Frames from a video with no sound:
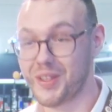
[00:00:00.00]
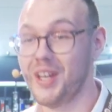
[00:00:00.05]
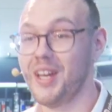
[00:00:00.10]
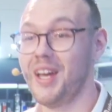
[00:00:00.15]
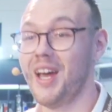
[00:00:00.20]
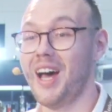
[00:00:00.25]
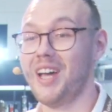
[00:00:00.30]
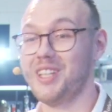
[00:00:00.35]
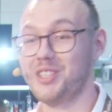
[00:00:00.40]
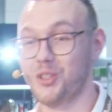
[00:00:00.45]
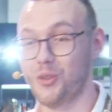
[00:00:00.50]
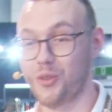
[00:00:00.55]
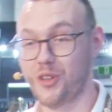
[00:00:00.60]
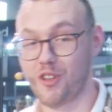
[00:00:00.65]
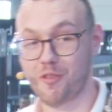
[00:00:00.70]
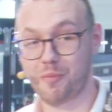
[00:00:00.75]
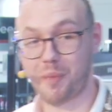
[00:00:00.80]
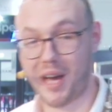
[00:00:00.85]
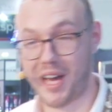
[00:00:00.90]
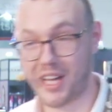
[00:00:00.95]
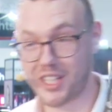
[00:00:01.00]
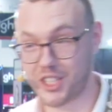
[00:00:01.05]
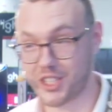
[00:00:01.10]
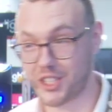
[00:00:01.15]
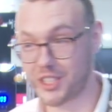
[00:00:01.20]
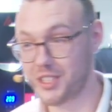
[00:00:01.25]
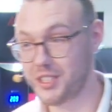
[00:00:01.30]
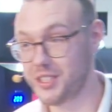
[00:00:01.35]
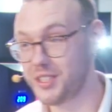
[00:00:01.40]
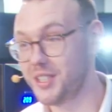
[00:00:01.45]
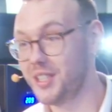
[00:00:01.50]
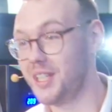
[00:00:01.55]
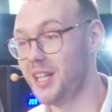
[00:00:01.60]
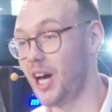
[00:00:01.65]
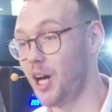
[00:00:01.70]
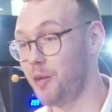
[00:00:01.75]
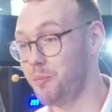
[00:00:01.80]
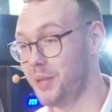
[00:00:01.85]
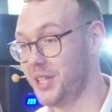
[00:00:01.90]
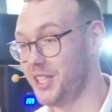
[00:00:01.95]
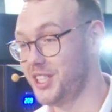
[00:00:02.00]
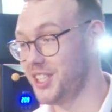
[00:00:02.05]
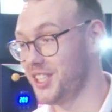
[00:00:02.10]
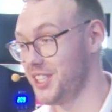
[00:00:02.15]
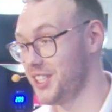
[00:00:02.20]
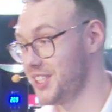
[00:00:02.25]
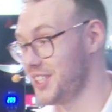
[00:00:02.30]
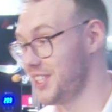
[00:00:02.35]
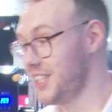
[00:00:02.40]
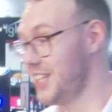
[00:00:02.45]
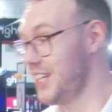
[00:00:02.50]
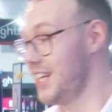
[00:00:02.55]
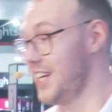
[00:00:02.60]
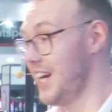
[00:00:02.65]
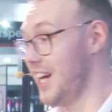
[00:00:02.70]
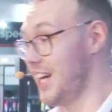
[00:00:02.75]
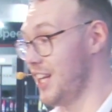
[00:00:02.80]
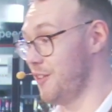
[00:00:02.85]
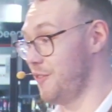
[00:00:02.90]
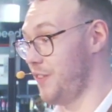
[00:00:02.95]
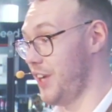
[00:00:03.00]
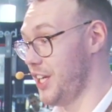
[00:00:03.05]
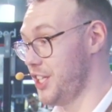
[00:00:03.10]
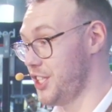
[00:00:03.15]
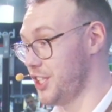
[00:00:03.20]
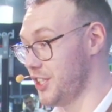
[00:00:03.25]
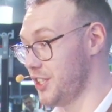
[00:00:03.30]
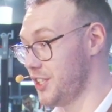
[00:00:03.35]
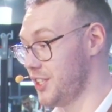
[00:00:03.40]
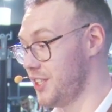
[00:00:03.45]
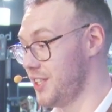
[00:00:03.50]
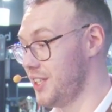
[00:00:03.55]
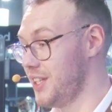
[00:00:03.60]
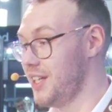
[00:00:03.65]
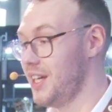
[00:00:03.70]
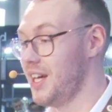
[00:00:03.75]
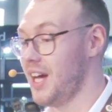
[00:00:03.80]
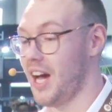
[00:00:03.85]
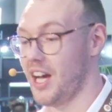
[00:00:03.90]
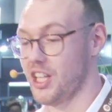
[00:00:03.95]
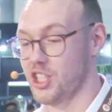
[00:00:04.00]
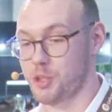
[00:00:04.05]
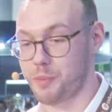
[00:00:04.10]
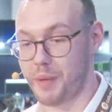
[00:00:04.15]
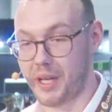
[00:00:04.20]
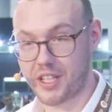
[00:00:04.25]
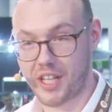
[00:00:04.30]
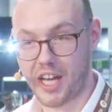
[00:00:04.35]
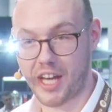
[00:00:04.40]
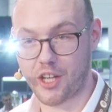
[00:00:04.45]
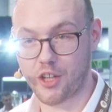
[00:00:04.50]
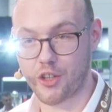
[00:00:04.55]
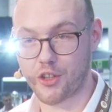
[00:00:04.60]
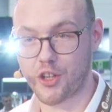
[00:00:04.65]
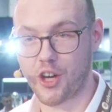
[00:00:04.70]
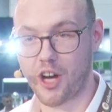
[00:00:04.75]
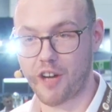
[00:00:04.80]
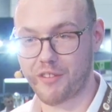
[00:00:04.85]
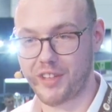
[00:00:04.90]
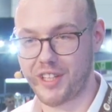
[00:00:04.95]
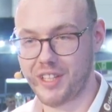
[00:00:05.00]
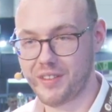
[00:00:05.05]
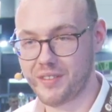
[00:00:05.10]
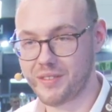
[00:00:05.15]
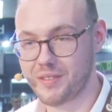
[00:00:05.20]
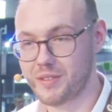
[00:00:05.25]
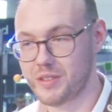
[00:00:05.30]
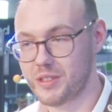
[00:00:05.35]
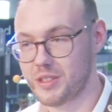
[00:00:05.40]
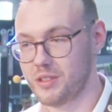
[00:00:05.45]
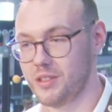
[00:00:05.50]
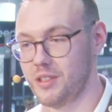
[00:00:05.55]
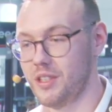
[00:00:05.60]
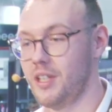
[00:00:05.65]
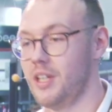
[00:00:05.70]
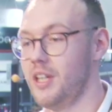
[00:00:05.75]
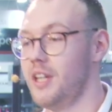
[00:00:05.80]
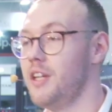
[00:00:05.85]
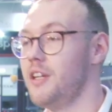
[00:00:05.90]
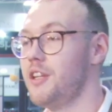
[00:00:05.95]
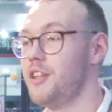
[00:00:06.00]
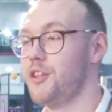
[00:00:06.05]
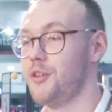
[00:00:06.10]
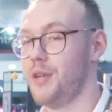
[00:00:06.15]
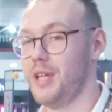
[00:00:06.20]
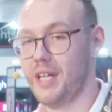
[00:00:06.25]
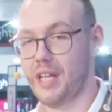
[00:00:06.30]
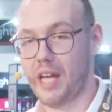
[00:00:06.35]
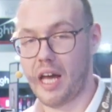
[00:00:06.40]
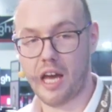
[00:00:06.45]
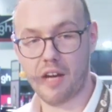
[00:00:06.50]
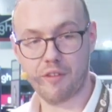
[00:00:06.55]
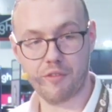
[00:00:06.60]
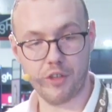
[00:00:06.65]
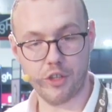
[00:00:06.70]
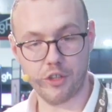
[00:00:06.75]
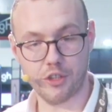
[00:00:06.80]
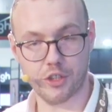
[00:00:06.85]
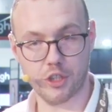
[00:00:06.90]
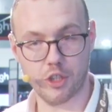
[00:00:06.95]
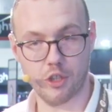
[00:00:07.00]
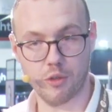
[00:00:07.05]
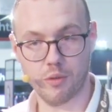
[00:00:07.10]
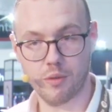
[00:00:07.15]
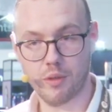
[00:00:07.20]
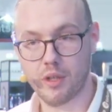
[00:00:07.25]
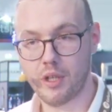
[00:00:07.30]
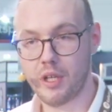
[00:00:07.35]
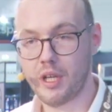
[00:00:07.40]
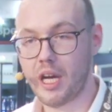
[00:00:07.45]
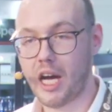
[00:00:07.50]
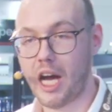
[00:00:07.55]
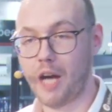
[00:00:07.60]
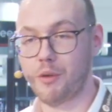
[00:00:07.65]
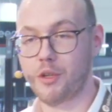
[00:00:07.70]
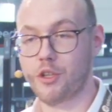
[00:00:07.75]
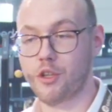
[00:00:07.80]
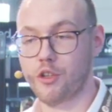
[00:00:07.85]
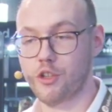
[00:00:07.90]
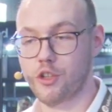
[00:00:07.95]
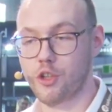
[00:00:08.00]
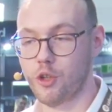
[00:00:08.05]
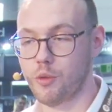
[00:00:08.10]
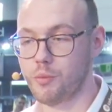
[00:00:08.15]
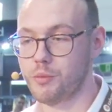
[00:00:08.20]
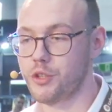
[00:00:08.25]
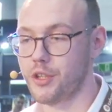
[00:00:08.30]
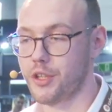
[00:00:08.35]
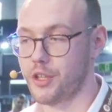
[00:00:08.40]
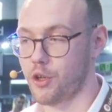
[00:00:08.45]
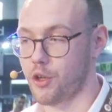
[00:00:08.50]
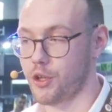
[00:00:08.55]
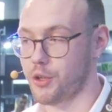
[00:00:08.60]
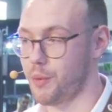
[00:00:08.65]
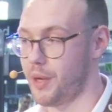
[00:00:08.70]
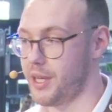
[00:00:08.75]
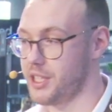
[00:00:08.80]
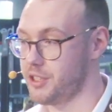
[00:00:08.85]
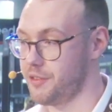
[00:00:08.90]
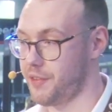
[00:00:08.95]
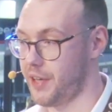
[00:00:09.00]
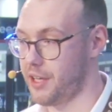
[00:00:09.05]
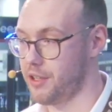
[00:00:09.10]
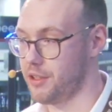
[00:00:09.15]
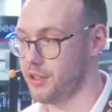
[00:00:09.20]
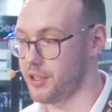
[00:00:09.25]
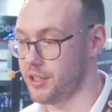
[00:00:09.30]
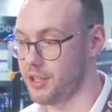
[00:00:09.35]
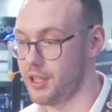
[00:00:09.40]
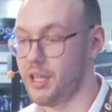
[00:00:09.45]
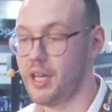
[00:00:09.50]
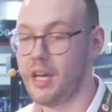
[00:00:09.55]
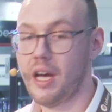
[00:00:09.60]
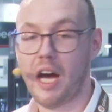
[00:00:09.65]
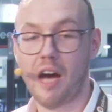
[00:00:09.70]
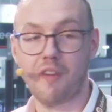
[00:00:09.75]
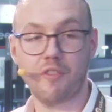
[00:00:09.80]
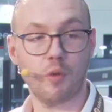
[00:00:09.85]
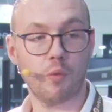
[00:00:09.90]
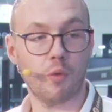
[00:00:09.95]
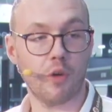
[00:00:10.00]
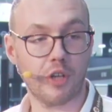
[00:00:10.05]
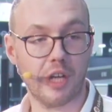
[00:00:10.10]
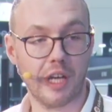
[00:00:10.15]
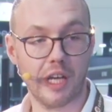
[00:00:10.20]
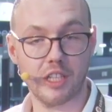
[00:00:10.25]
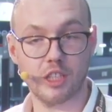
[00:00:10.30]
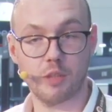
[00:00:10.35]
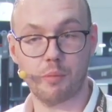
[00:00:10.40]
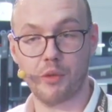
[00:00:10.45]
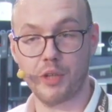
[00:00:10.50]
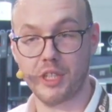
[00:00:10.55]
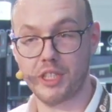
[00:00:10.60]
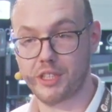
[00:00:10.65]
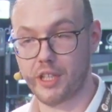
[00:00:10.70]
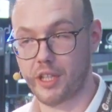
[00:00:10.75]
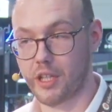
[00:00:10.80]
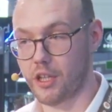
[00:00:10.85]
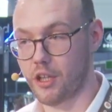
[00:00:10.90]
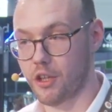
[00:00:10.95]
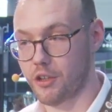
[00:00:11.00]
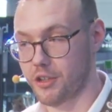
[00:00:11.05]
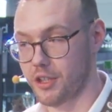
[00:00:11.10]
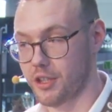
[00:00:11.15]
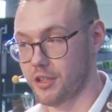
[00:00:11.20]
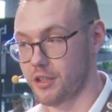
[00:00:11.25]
A story of passion, ambition, innovation, and spectacular coffee. 3.5 years ago, I returned home to the northwest of Ireland after working as a barista in London.